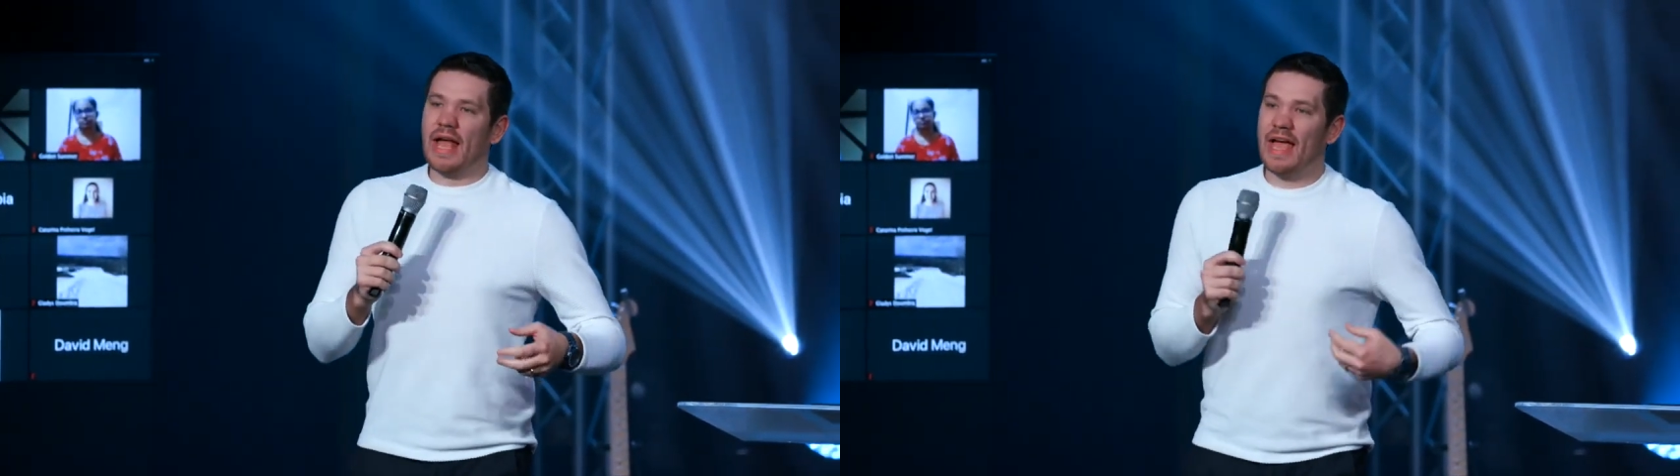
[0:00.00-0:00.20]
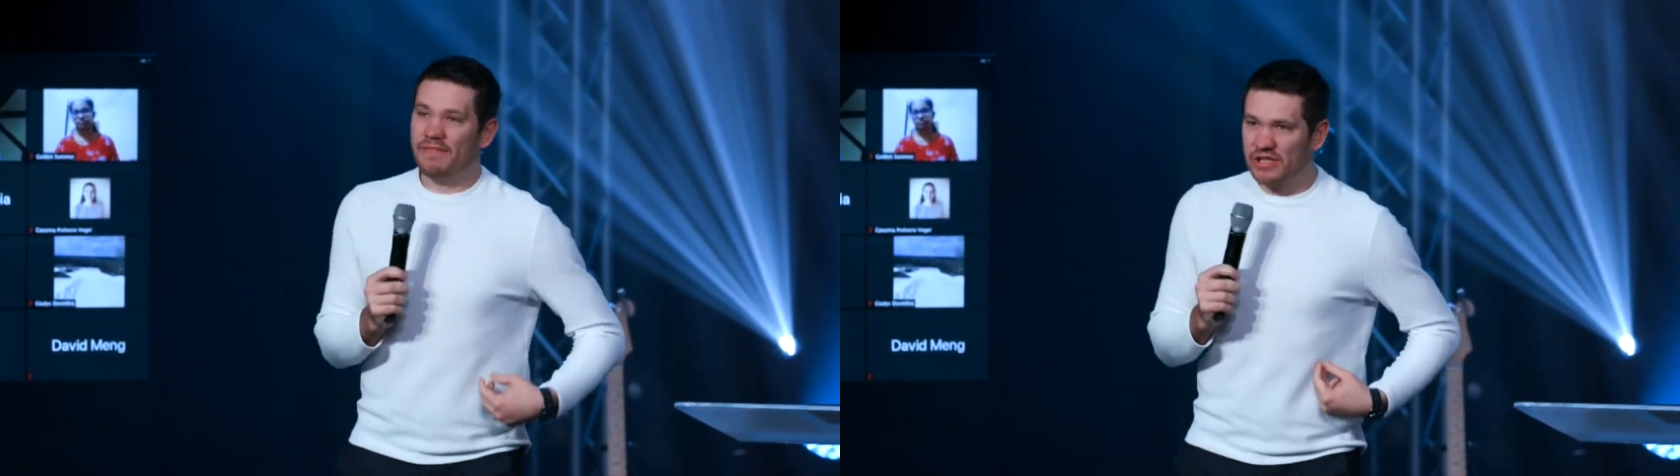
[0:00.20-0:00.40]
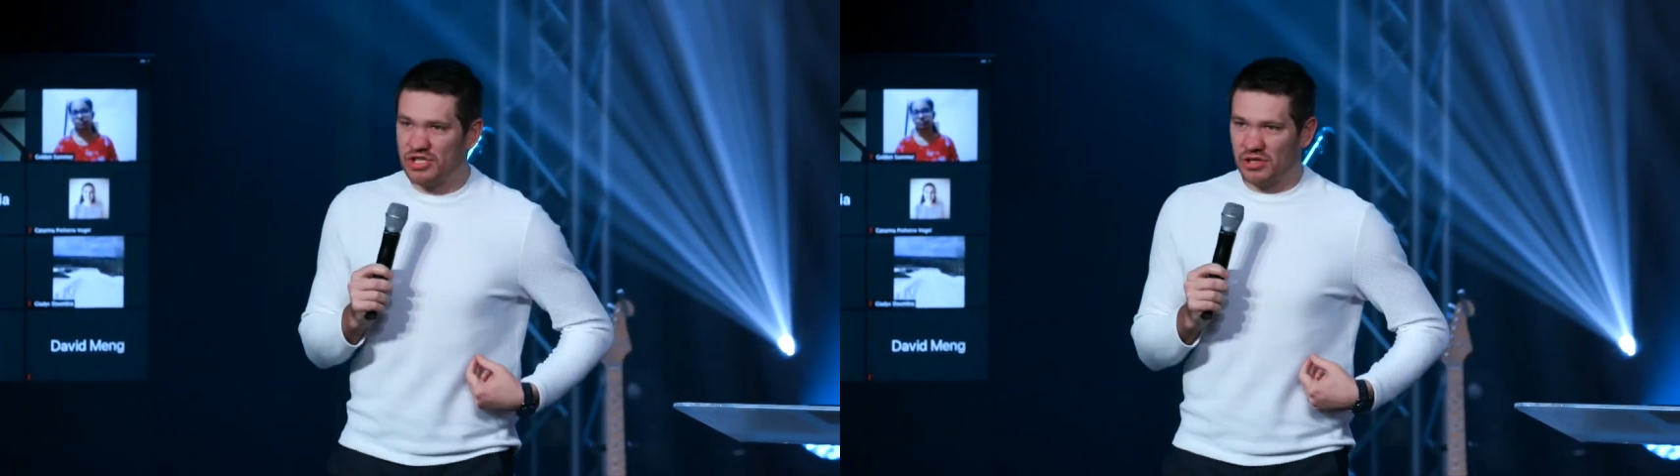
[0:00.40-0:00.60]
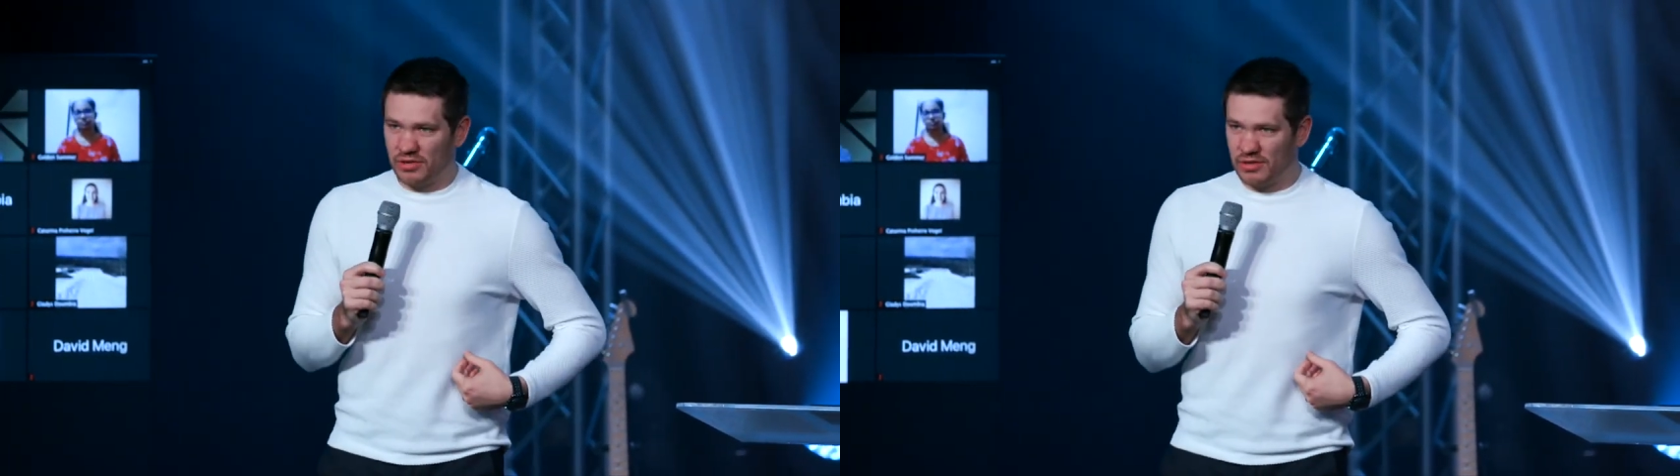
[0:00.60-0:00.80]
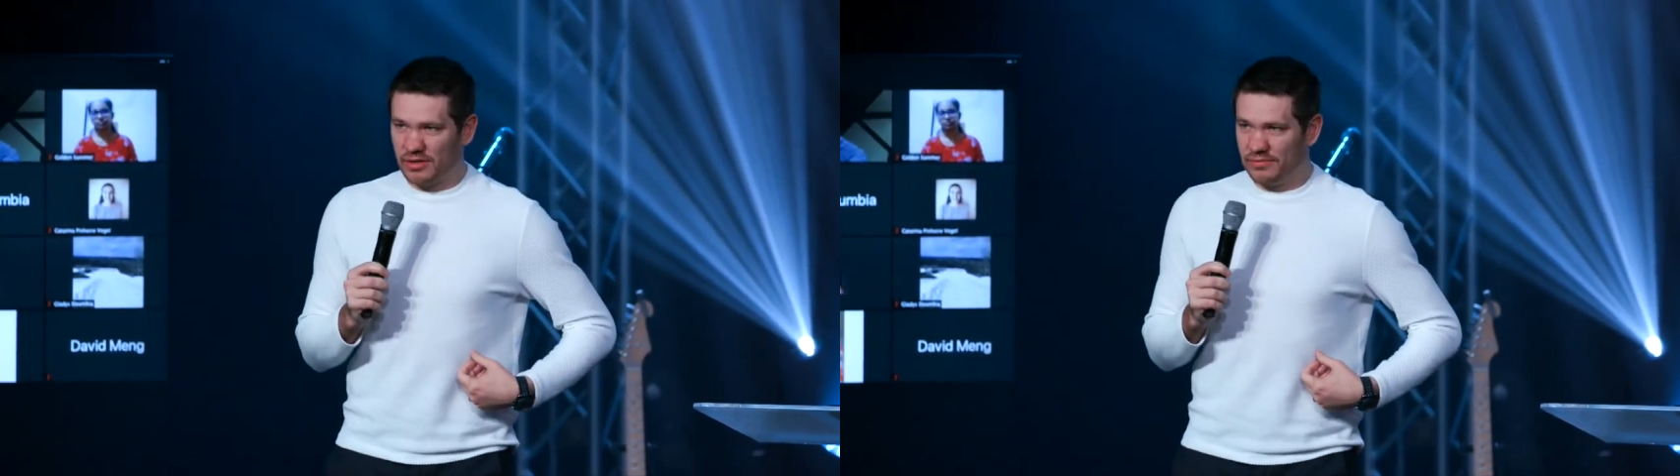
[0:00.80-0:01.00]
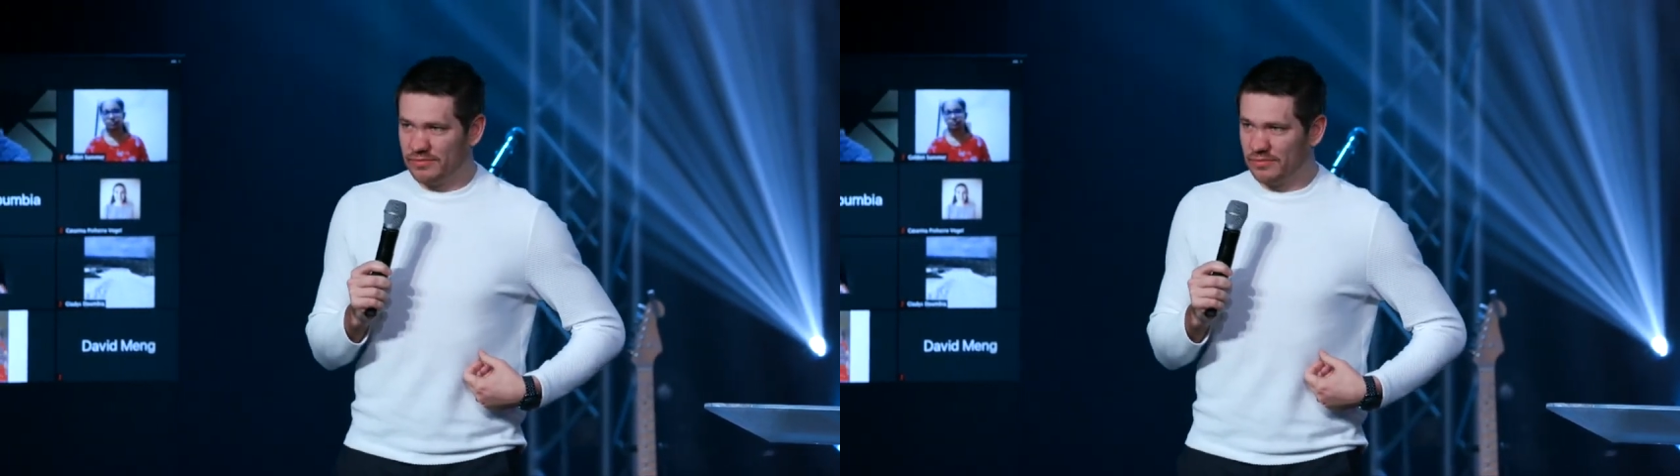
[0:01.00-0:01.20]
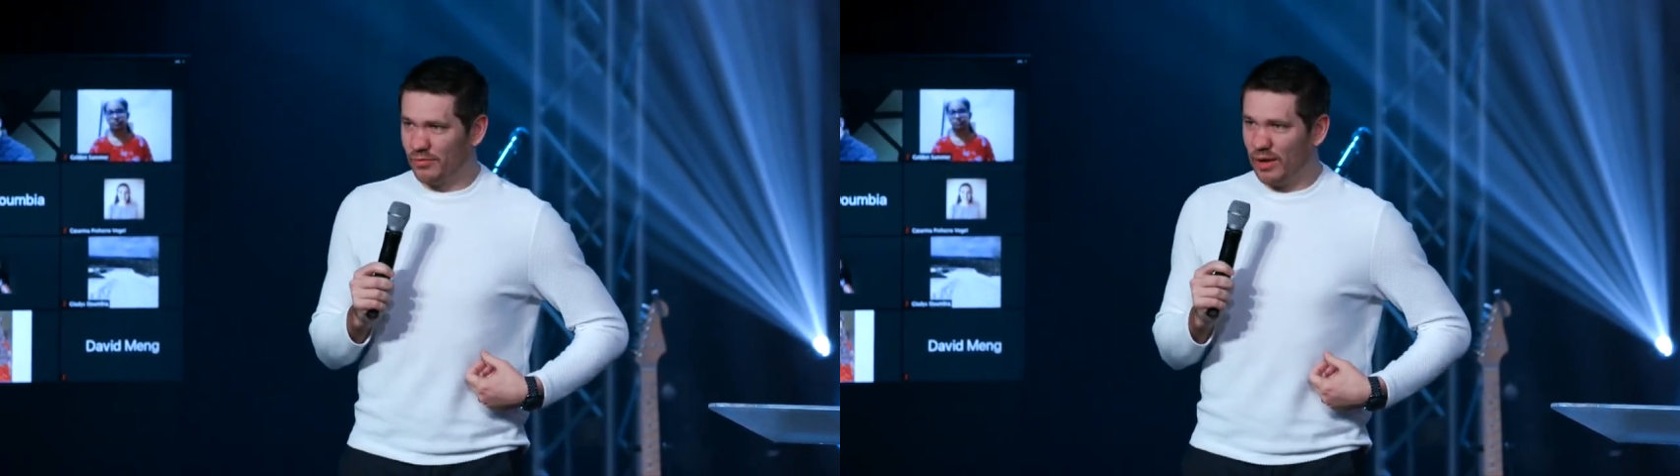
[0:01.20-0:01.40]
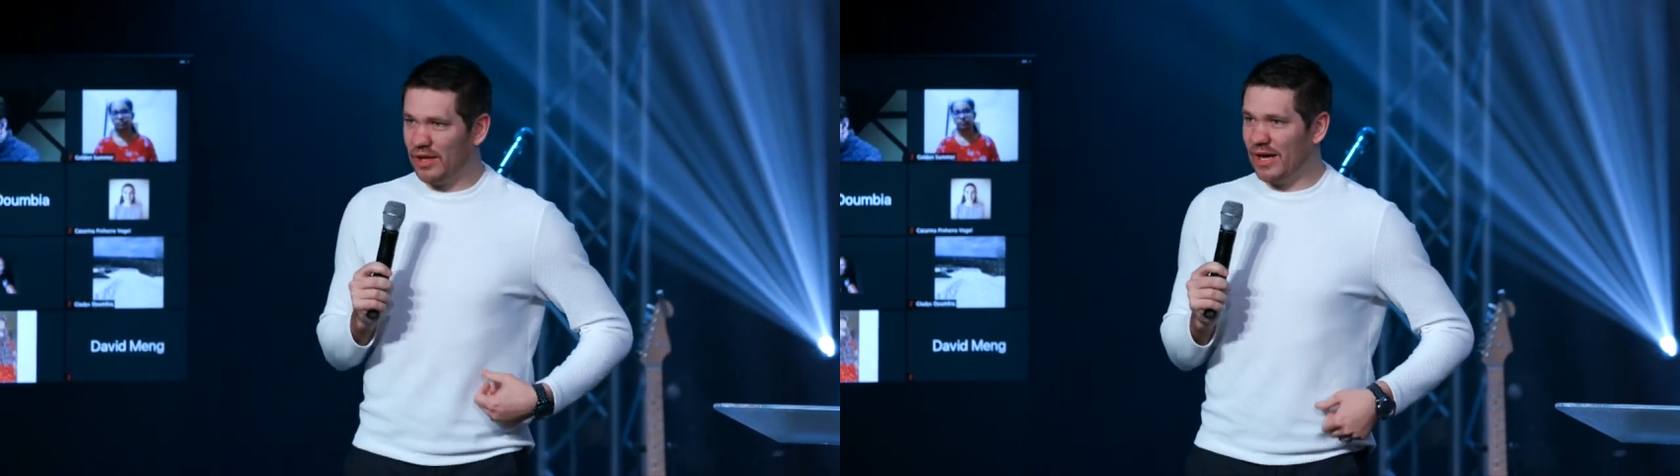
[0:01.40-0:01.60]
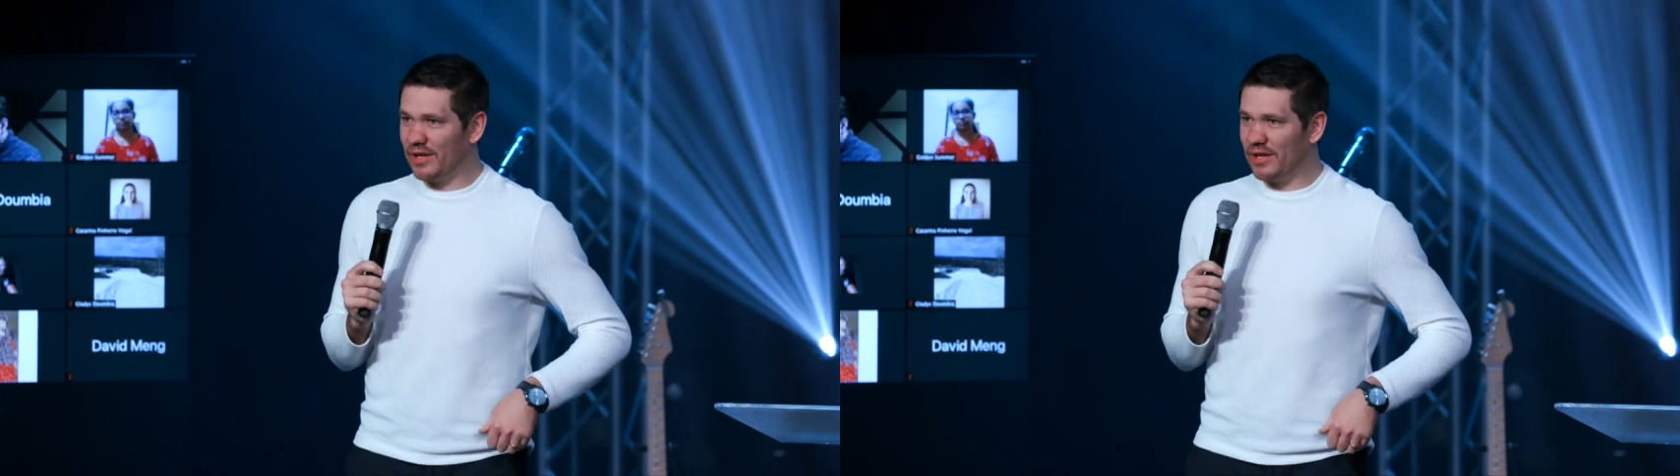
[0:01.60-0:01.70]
having children, while